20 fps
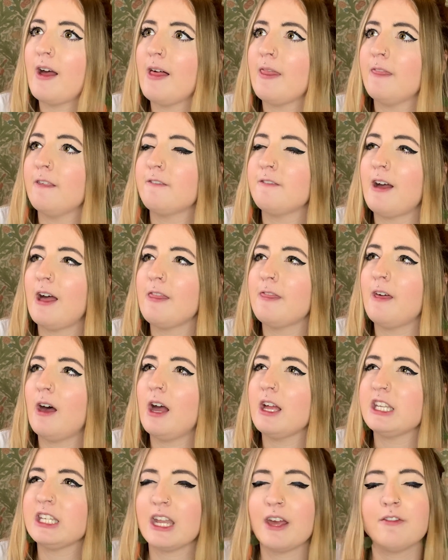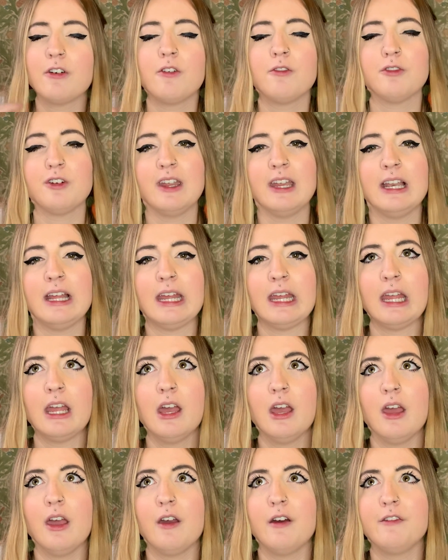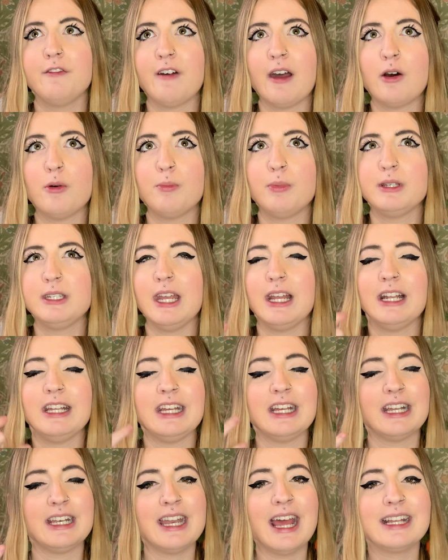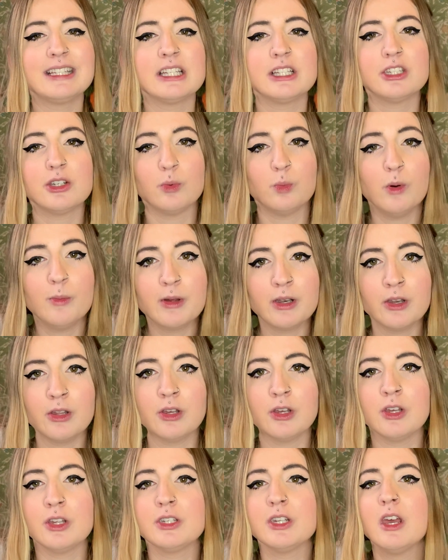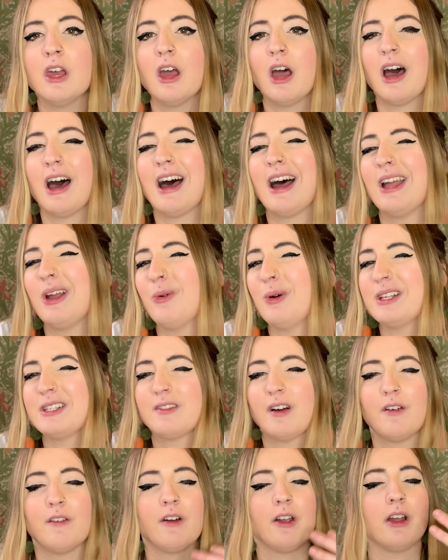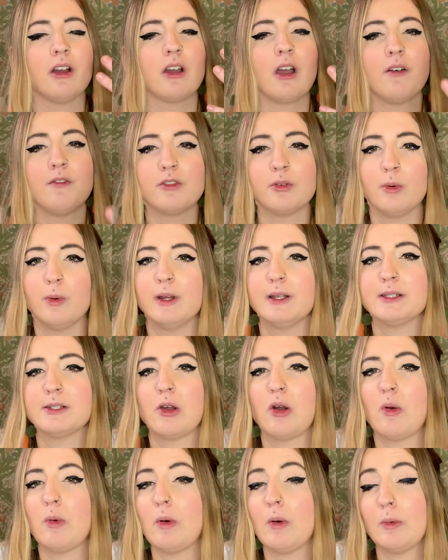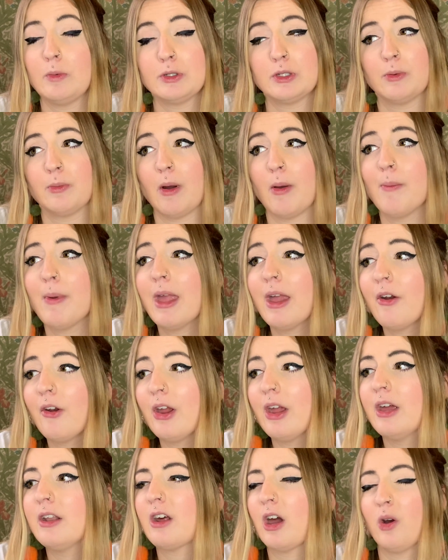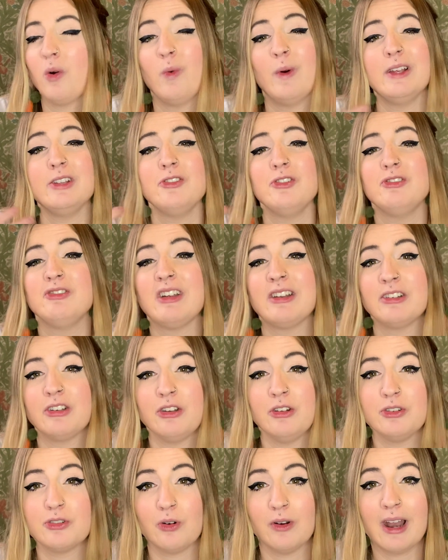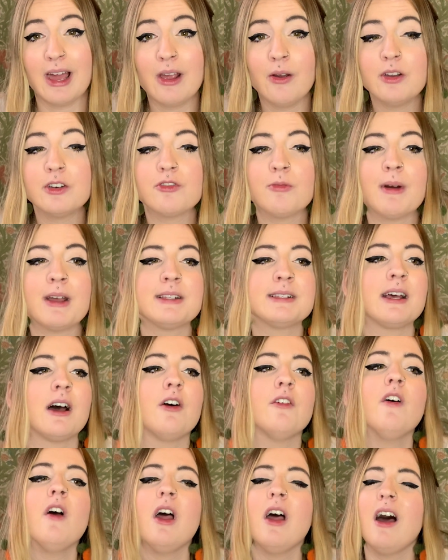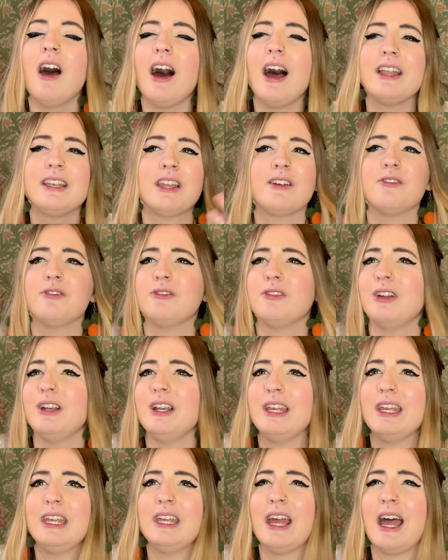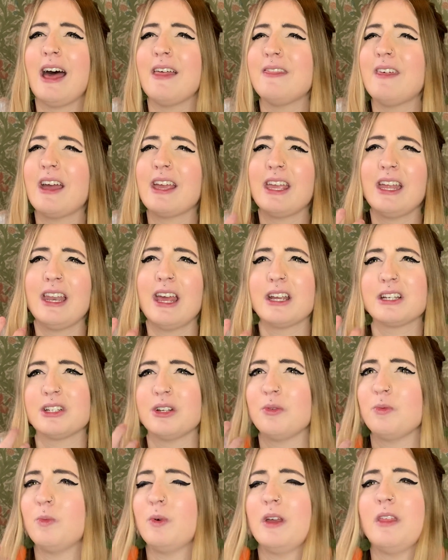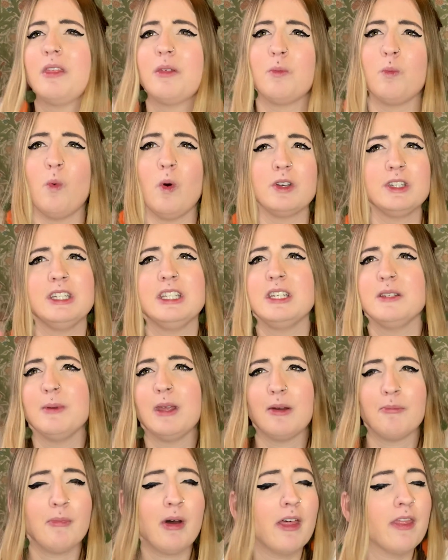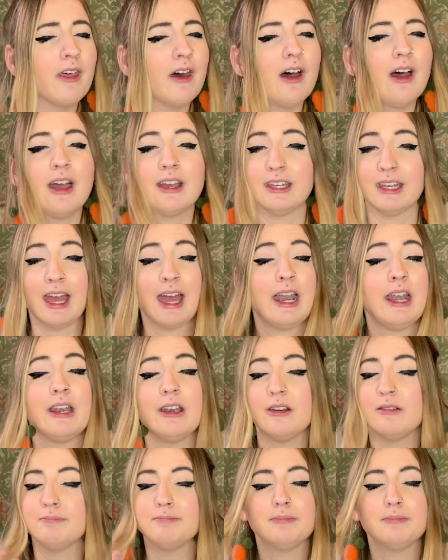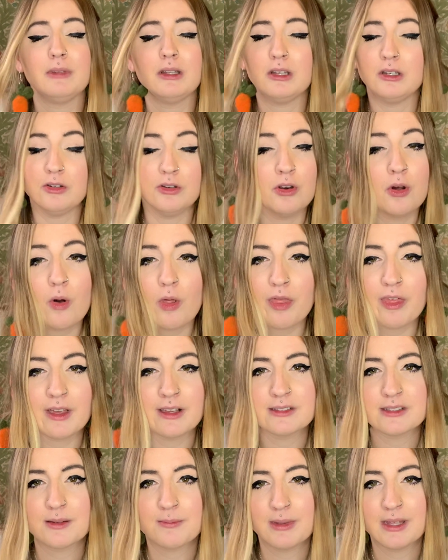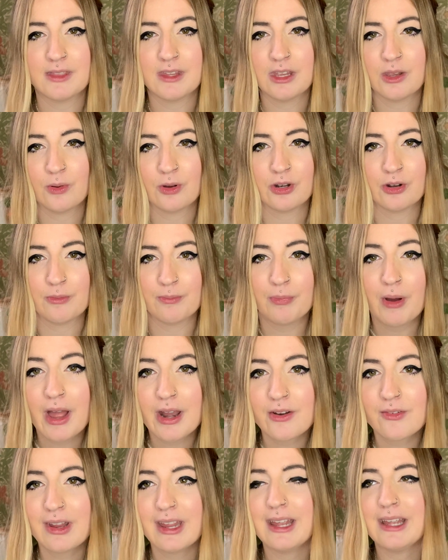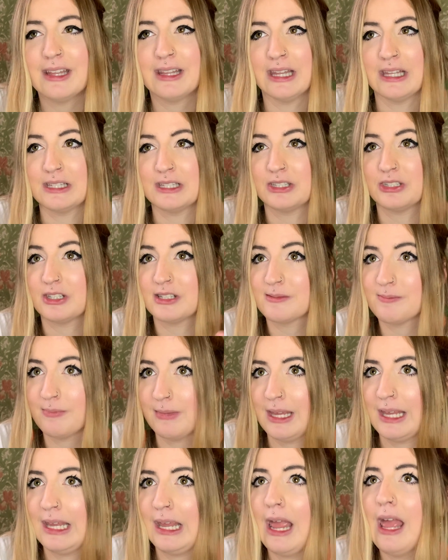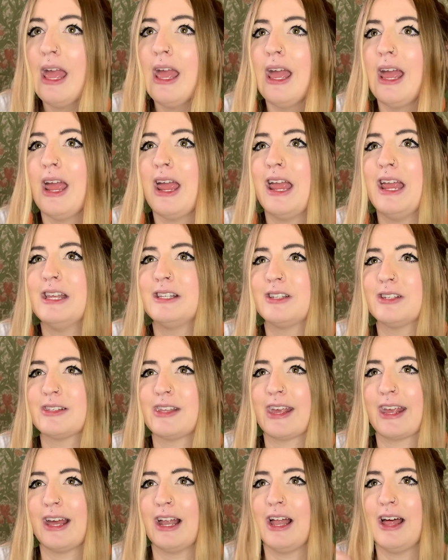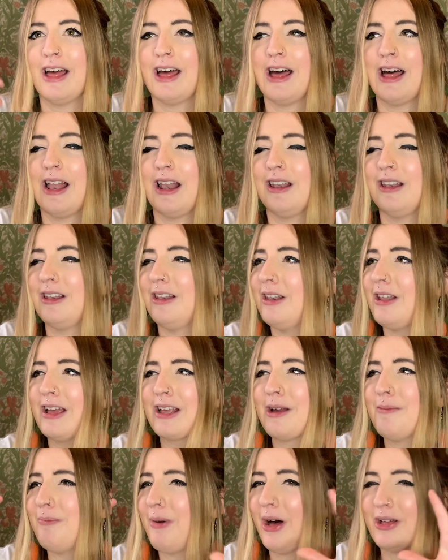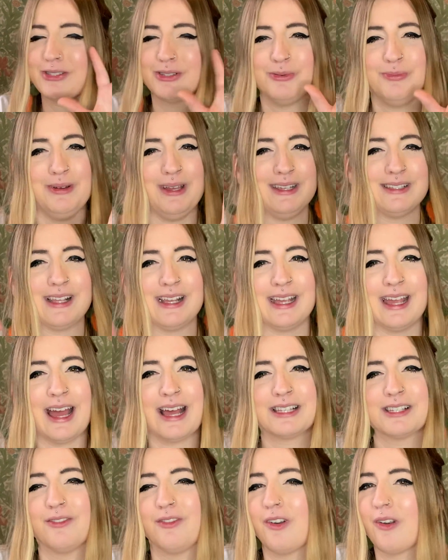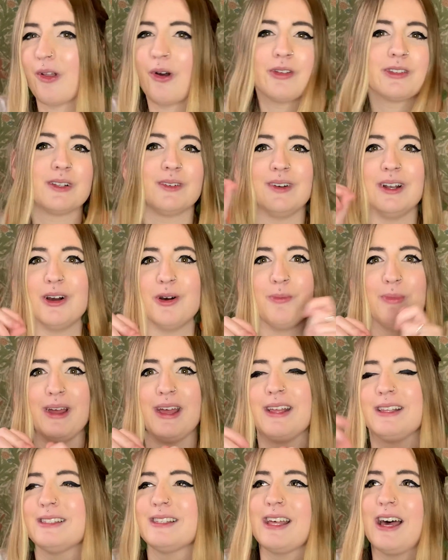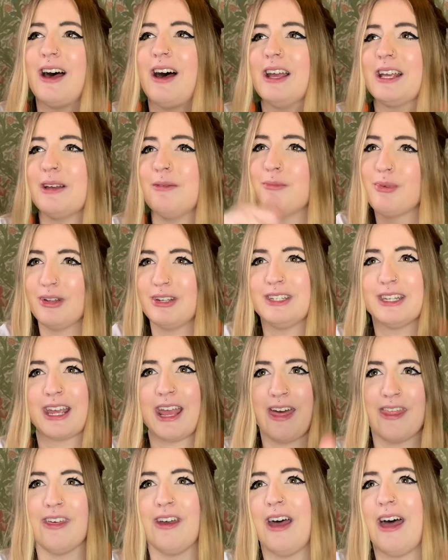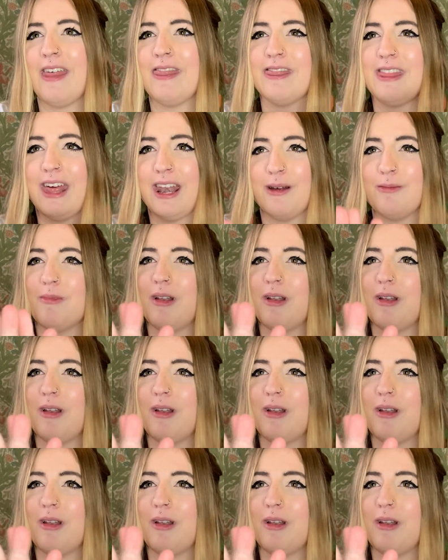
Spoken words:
and the fact that I'd never really felt particularly connected to womanhood. I always felt very uncomfortable as I was on my period. I always used gender neutral language for myself. I never really had that connection with wanting to be a mother. Again, not things that mean that you are non-binary, this is just me. It's just like a puzzle piece, I guess, of lots of little bits that I can put together, and then I'm